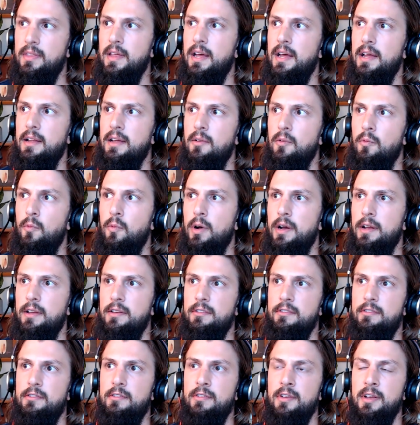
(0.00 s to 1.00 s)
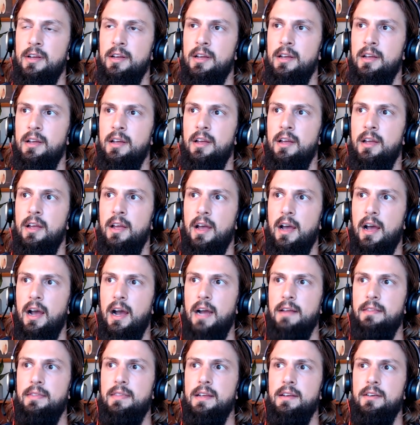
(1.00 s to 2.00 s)
that was,
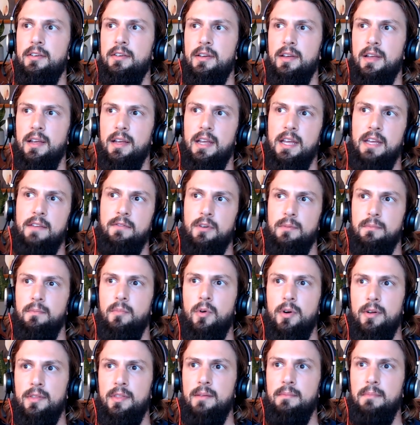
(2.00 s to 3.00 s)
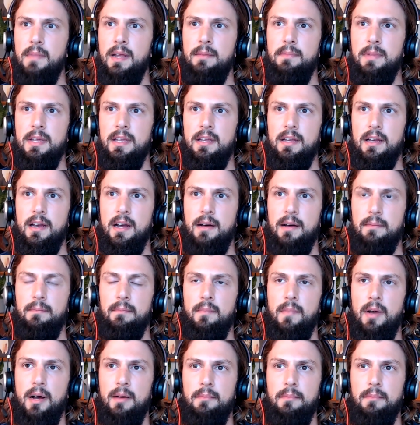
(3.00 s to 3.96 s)
I think, even more than maybe a